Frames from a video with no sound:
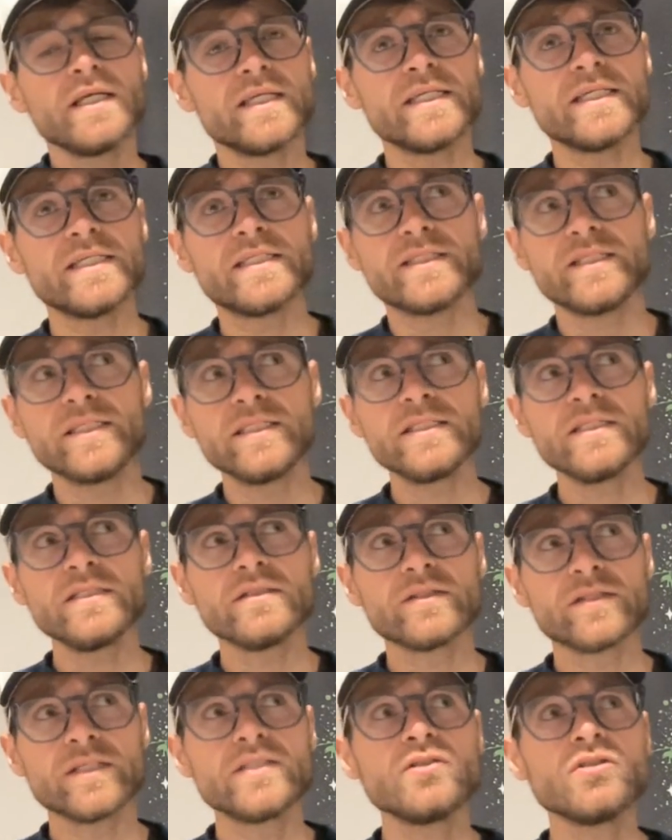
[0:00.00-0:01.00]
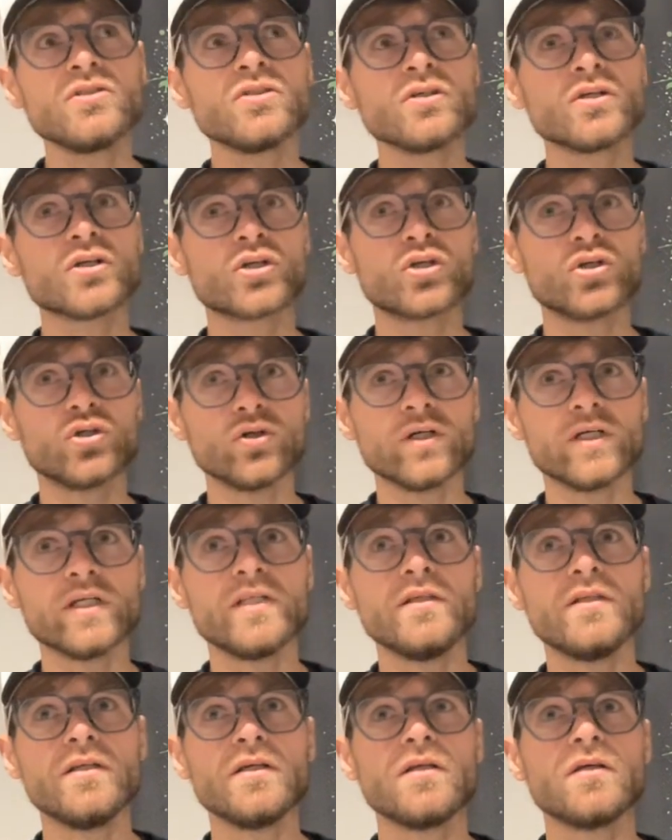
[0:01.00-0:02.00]
is this is a
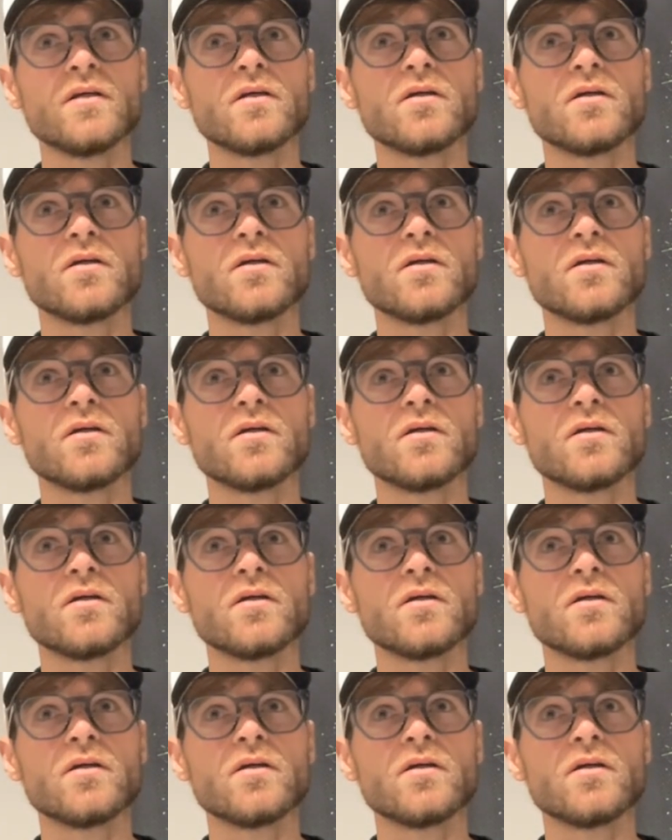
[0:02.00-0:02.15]
good